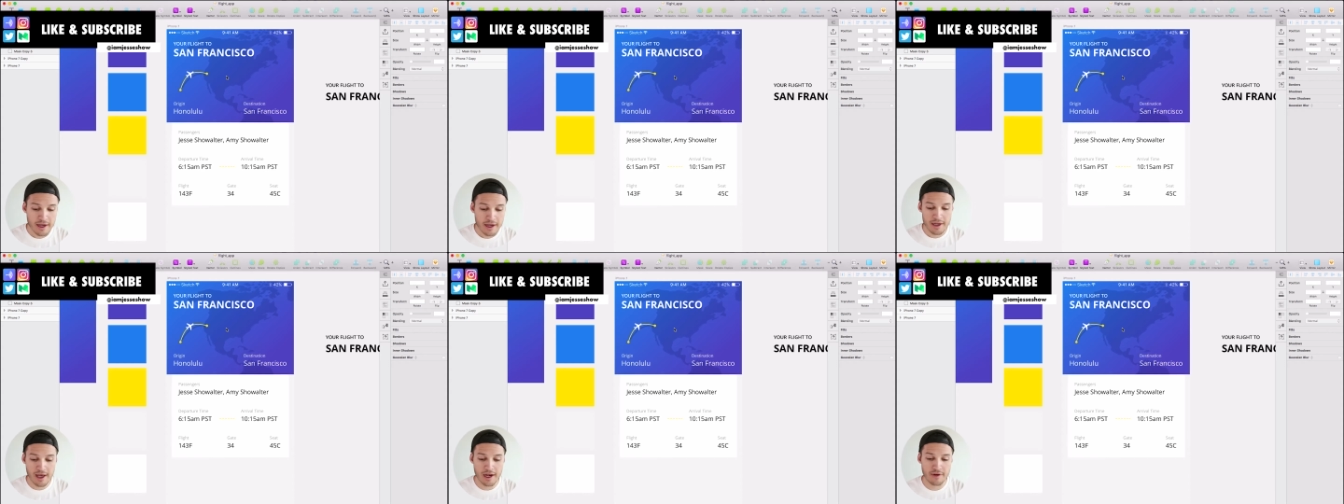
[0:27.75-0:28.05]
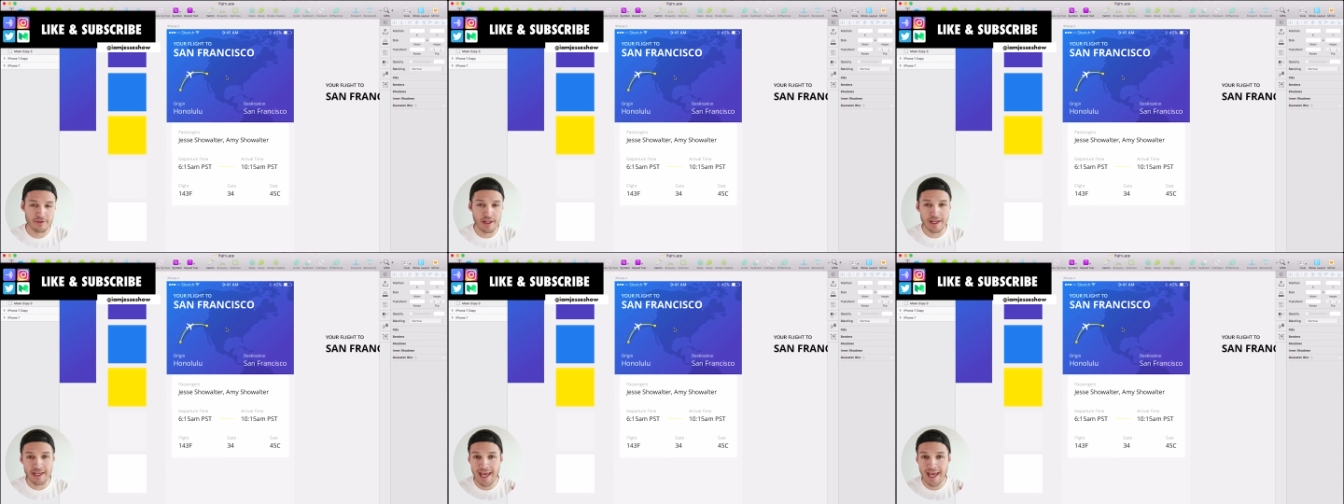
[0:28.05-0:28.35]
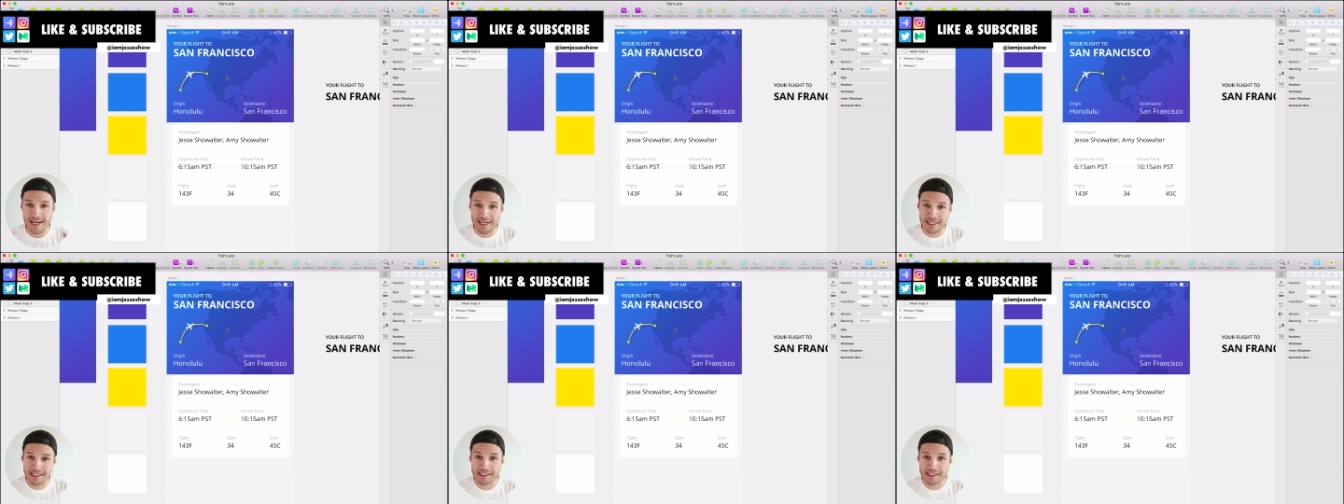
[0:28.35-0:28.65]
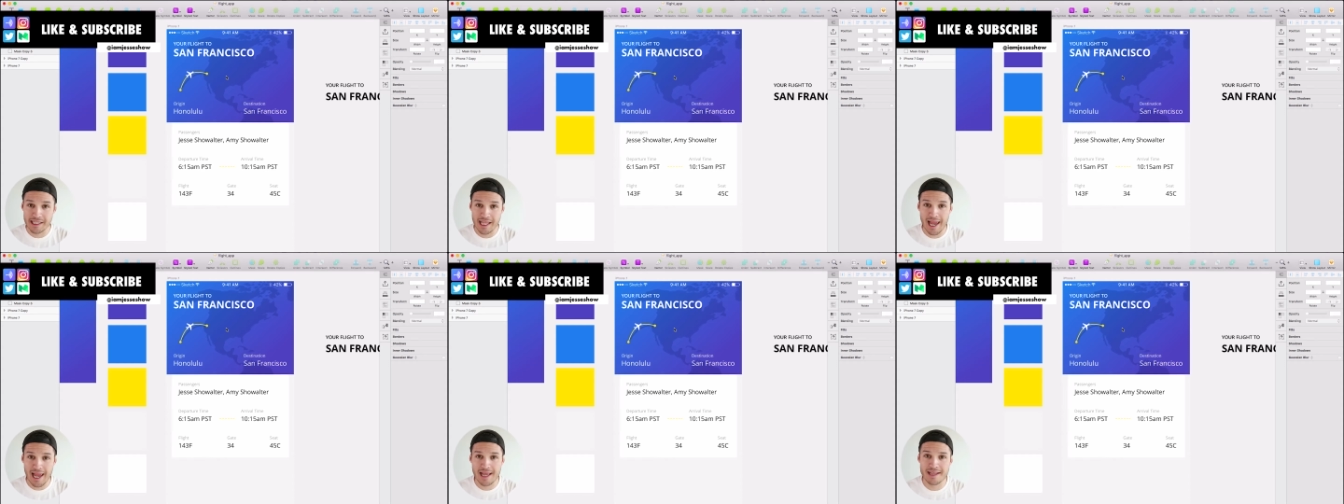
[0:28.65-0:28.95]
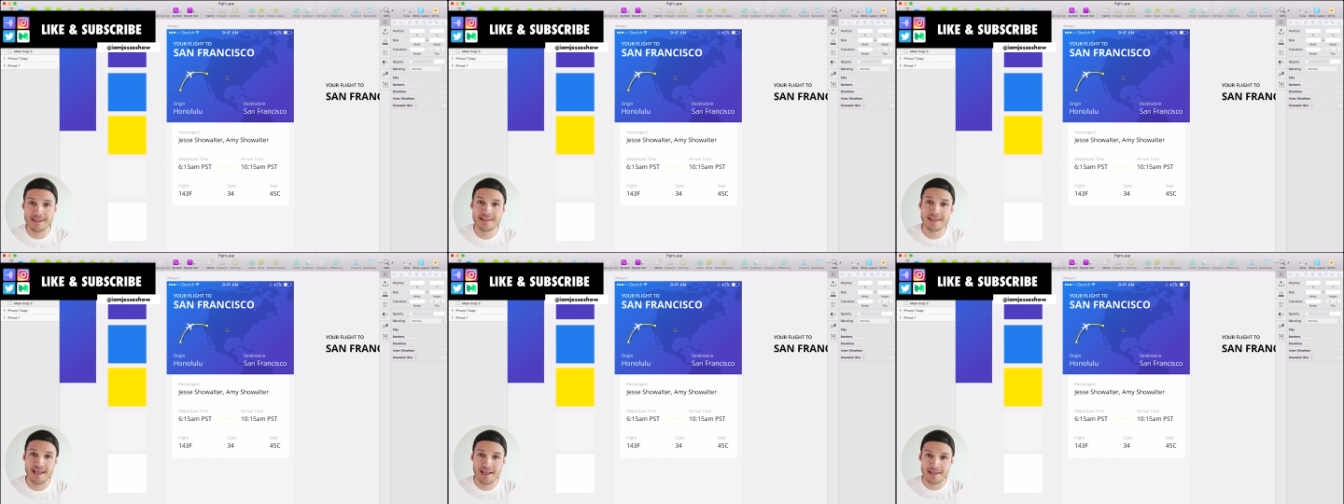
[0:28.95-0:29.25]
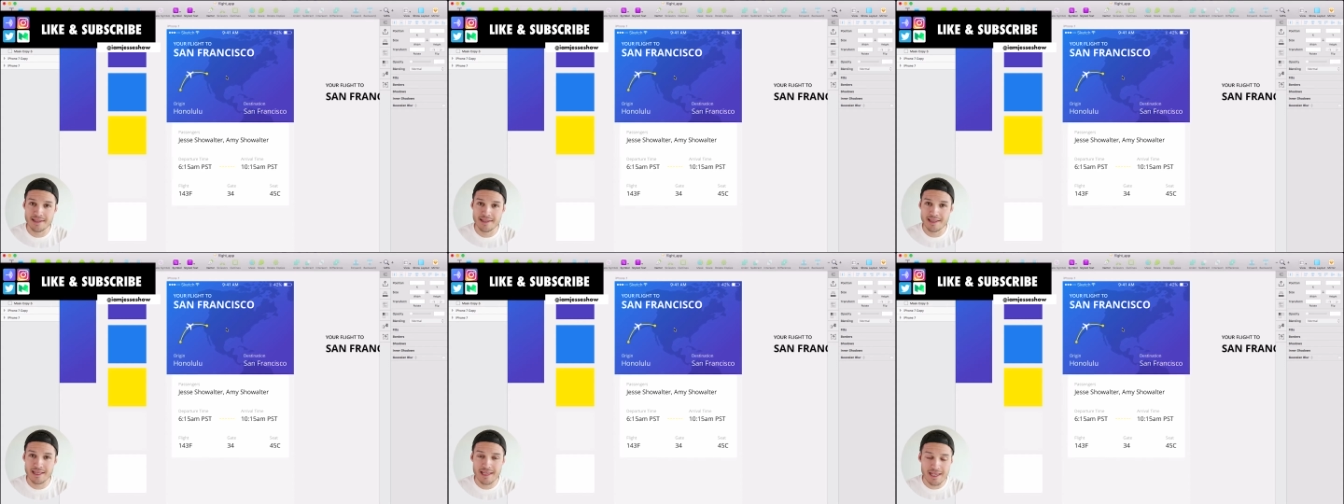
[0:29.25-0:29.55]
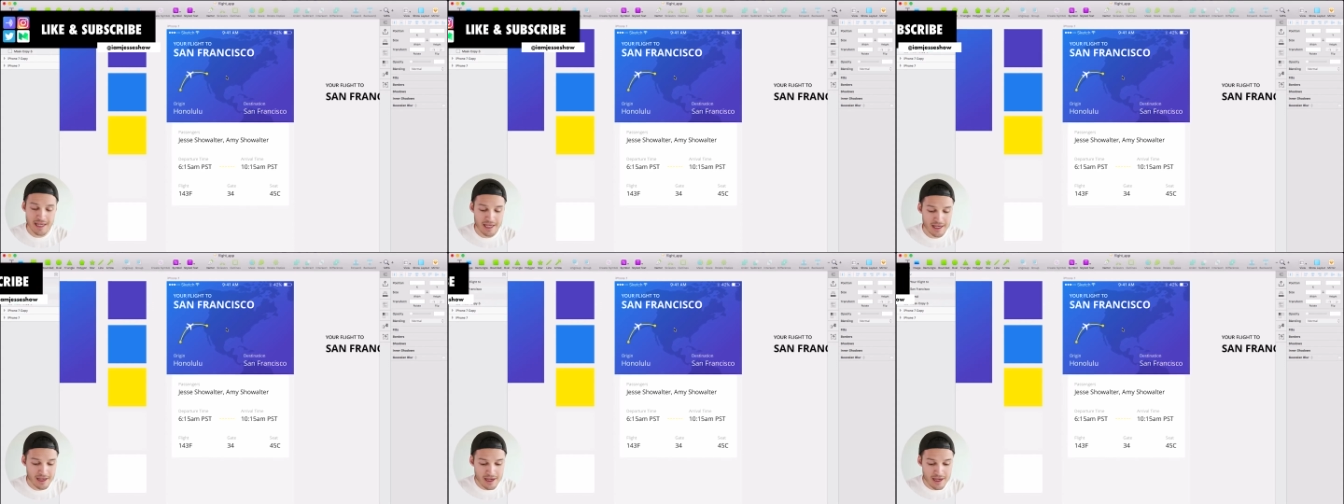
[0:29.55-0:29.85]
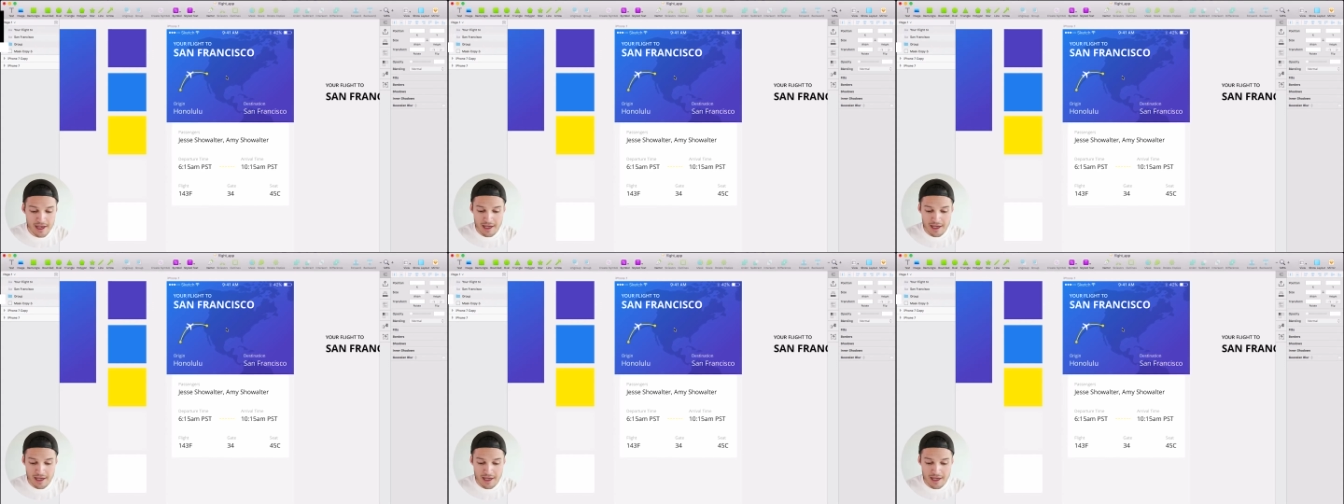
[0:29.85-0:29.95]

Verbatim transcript: kind of like at a glance. That's the